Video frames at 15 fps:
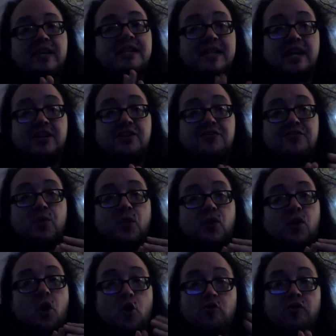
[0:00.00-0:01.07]
in a tent
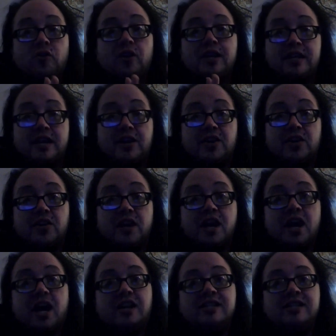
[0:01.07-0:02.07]
for over a year